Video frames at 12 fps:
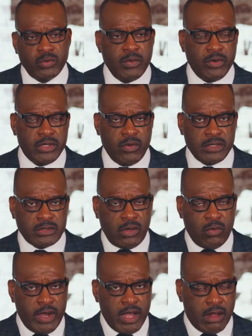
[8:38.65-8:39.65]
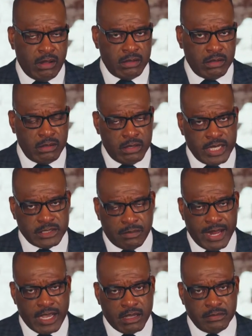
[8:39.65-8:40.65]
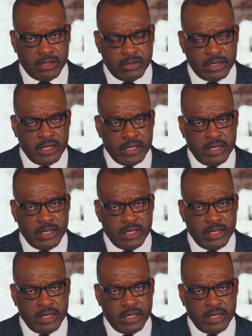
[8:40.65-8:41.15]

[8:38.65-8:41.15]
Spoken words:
we were doing so well as a black community